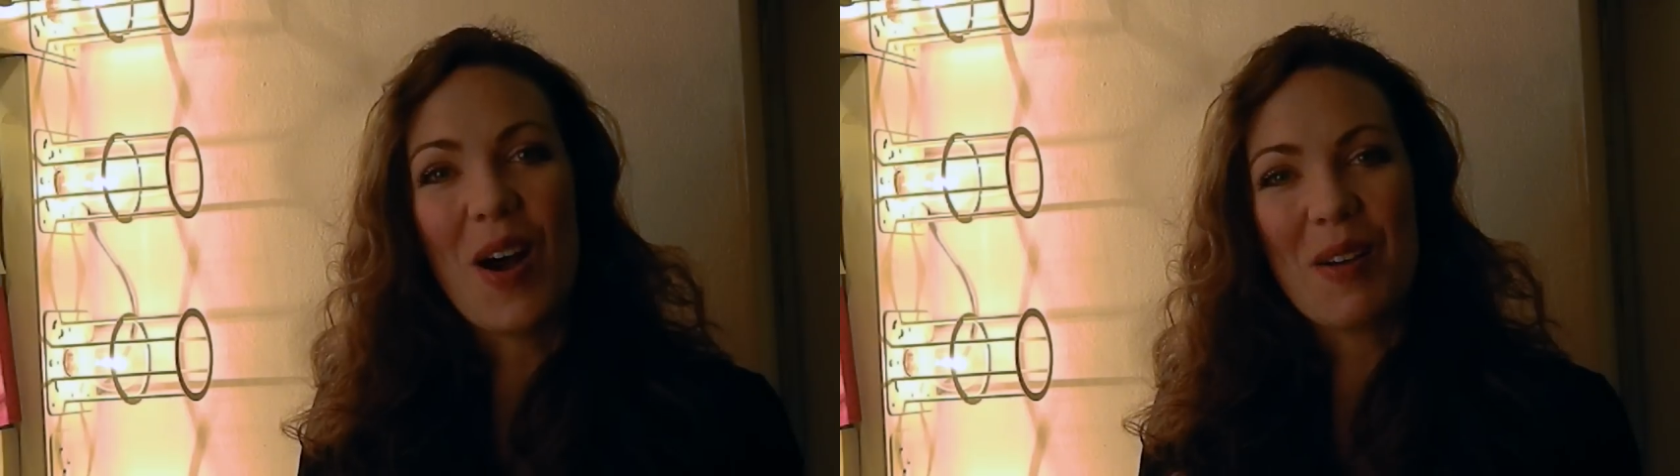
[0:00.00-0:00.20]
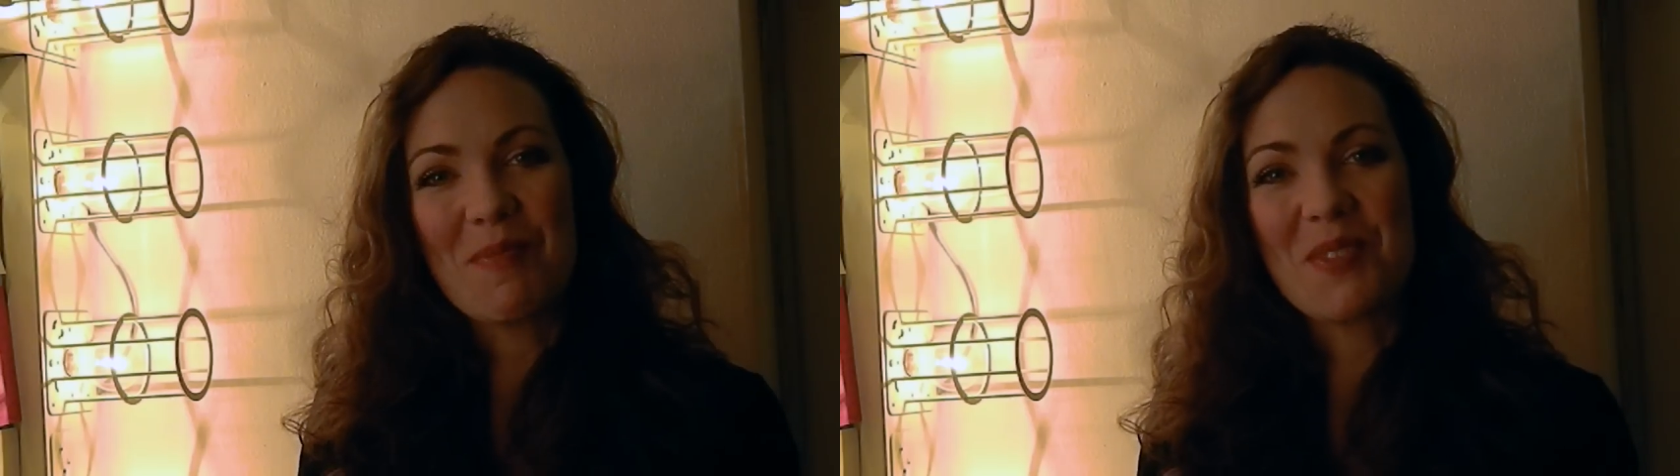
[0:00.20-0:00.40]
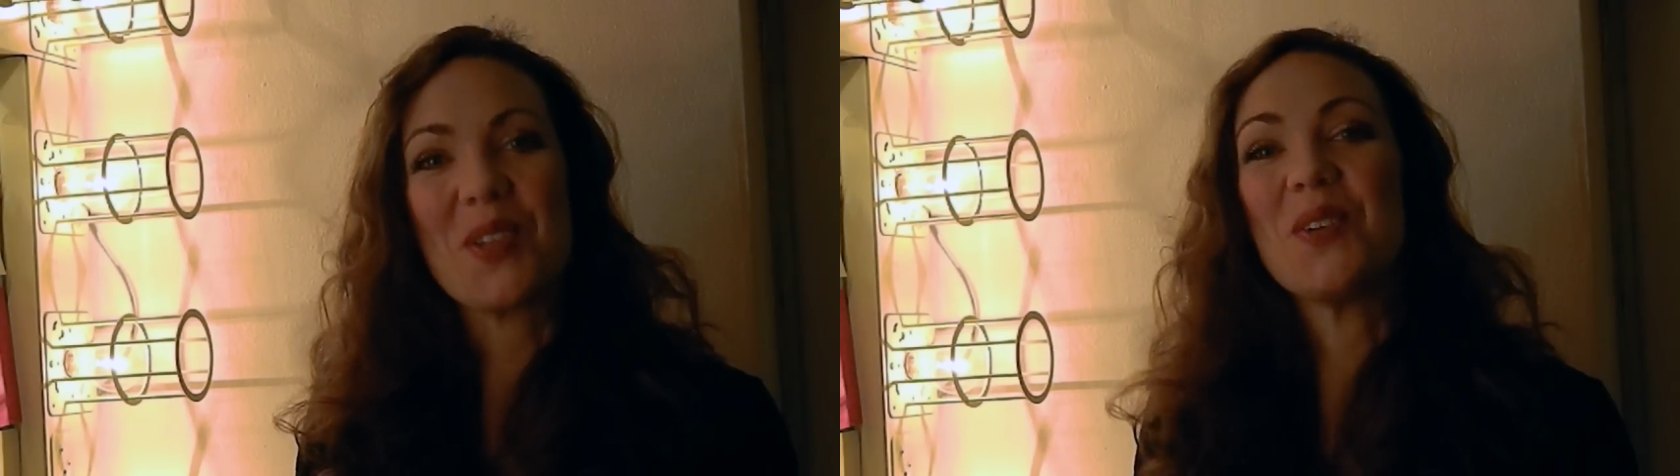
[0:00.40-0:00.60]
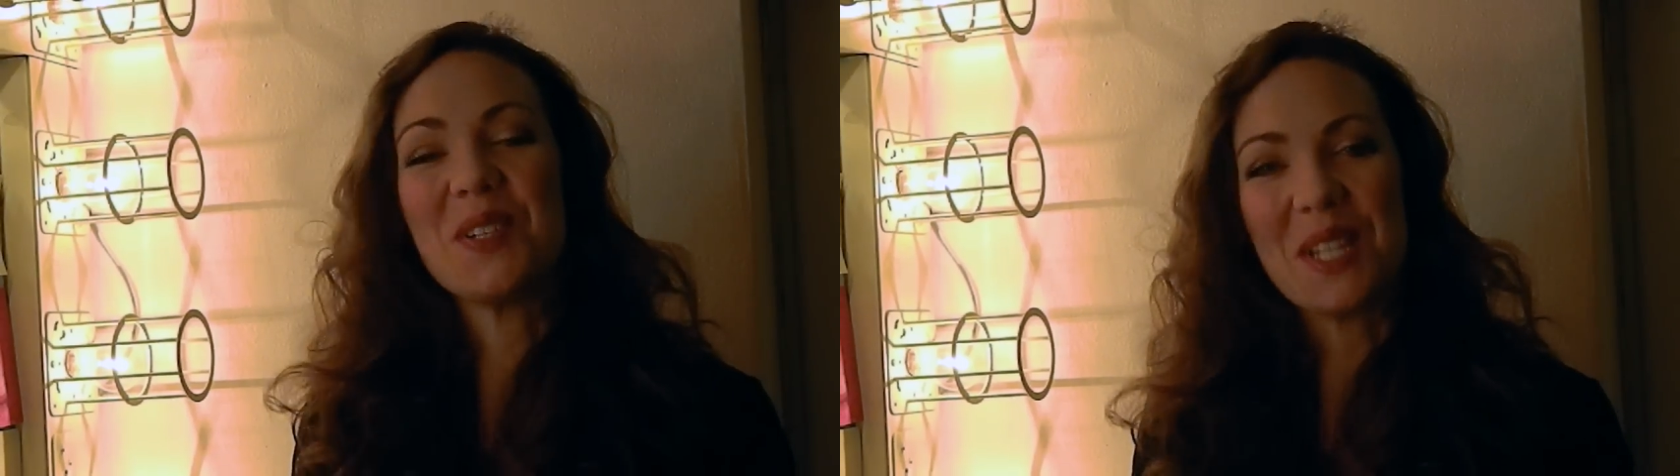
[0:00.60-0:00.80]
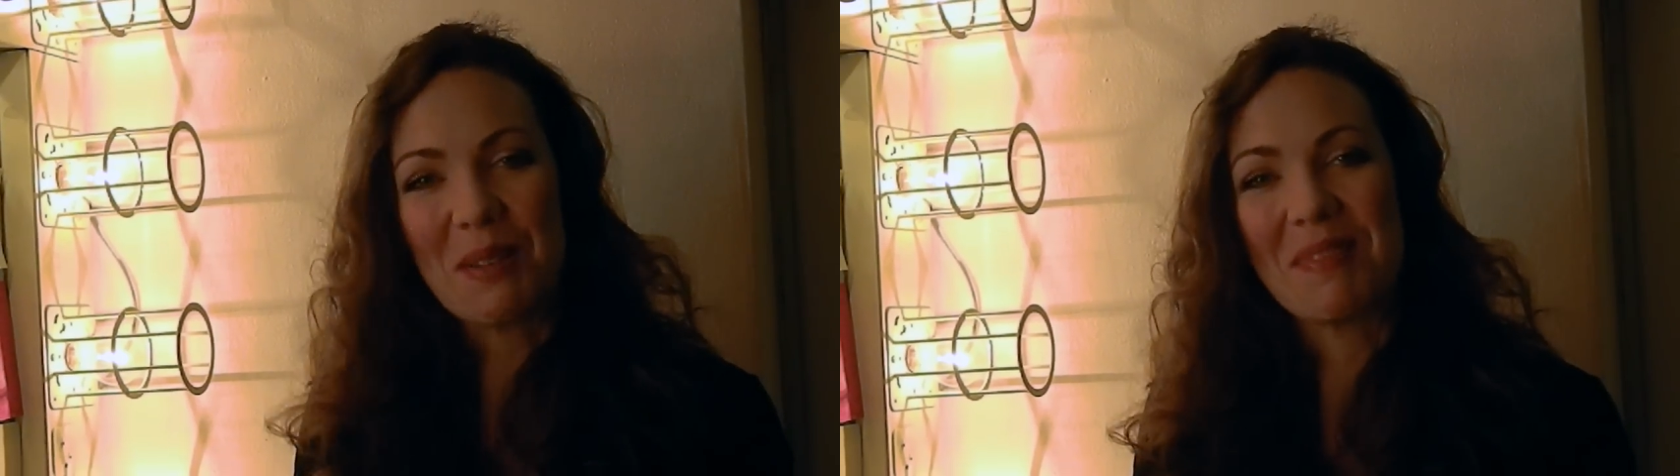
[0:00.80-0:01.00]
I'm
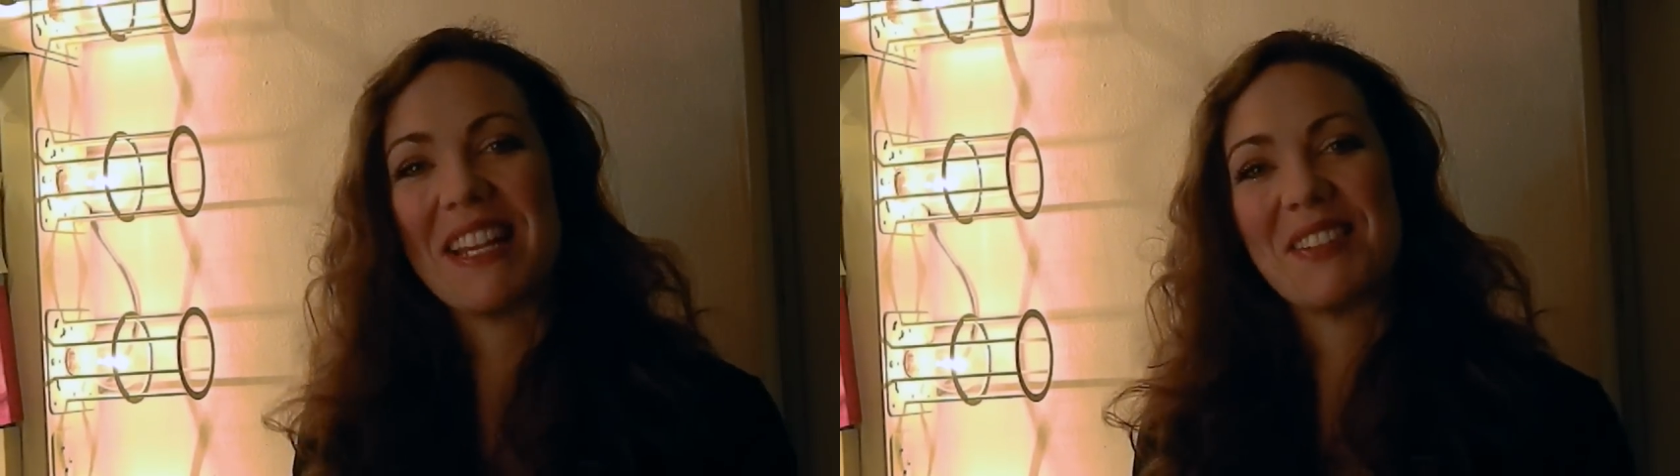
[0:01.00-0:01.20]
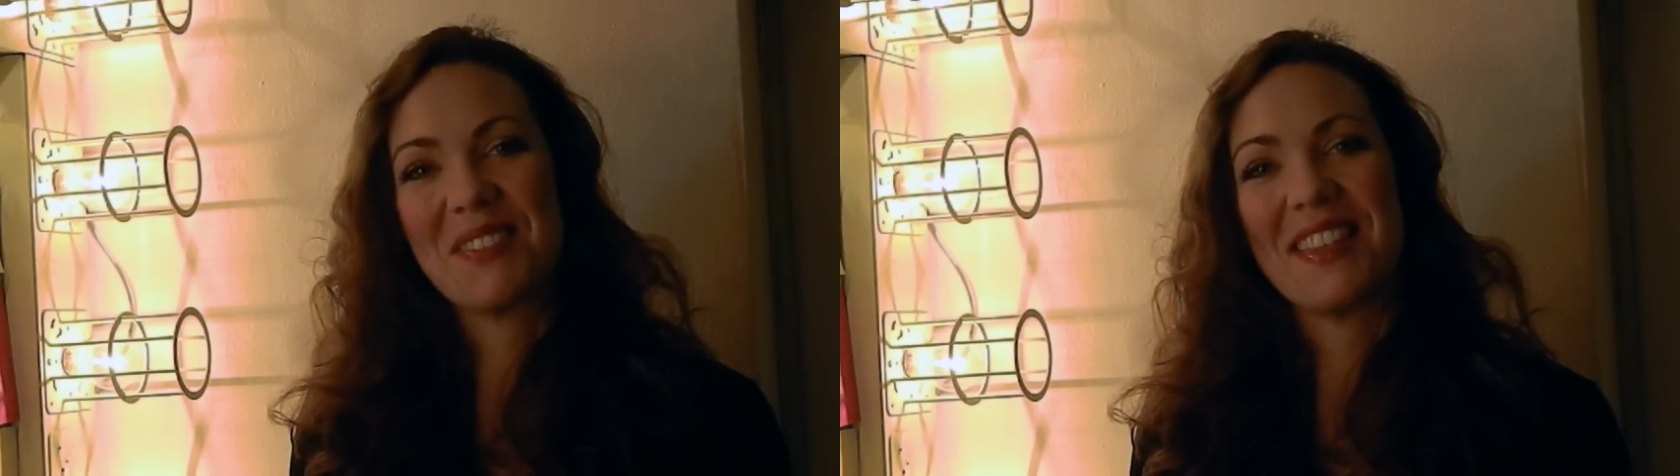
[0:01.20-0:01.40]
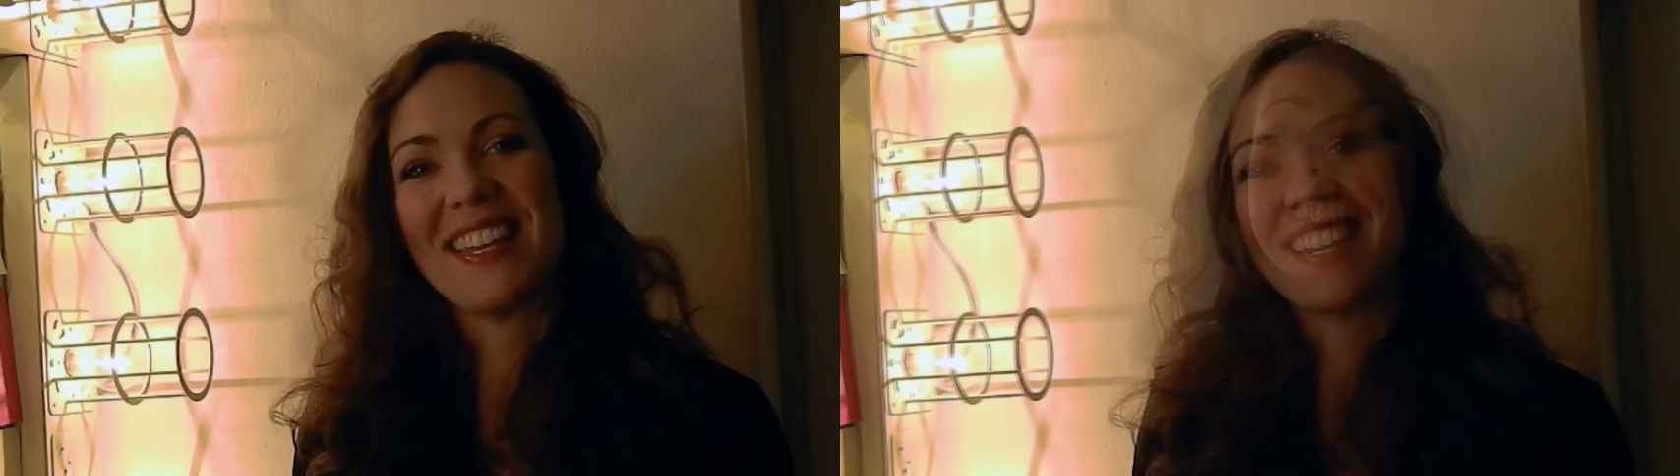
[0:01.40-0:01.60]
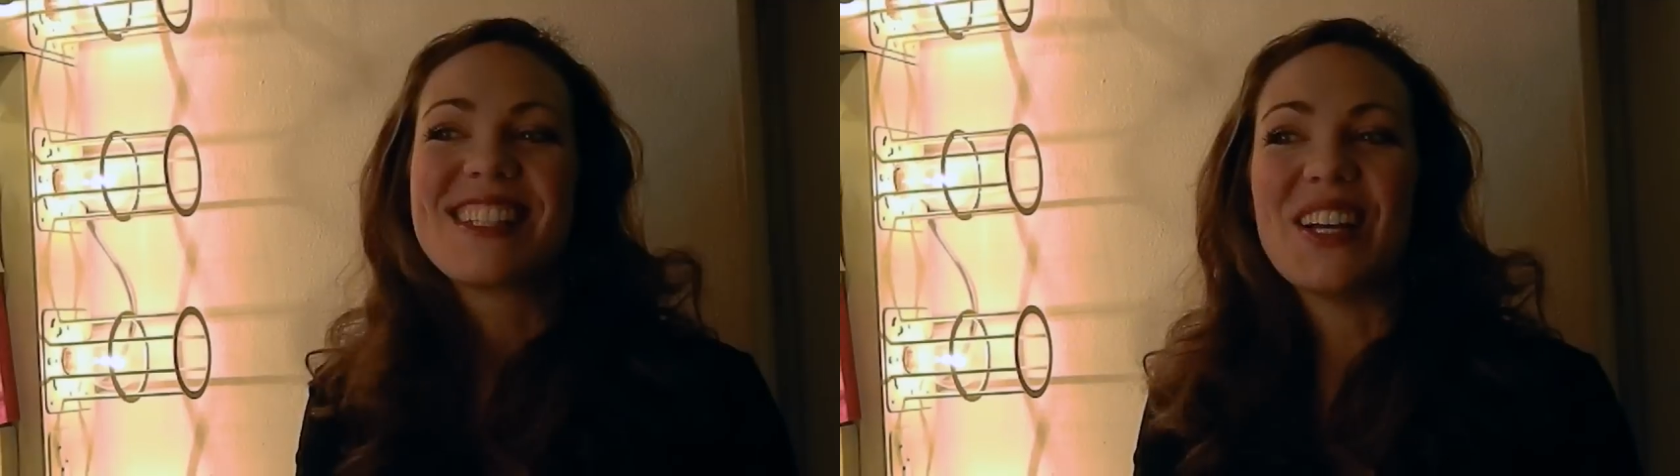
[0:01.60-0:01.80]
totally obsessed with it.